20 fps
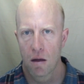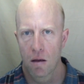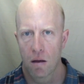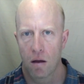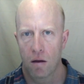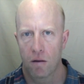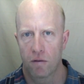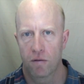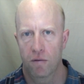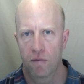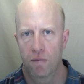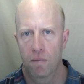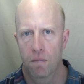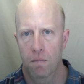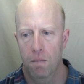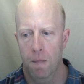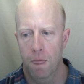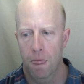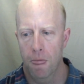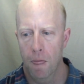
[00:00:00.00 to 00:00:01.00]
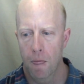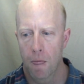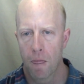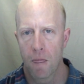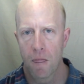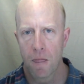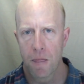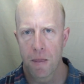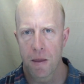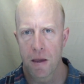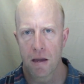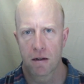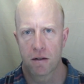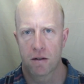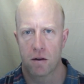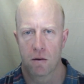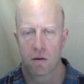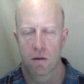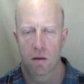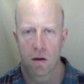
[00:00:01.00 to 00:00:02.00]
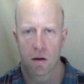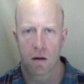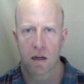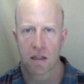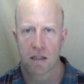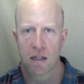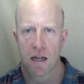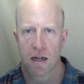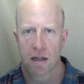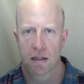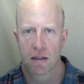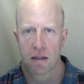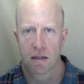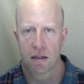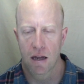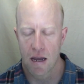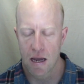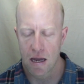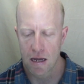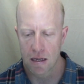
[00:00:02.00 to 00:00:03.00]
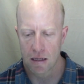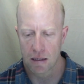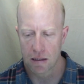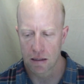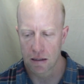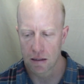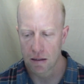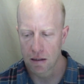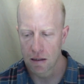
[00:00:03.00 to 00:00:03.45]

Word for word: of the internal architect. And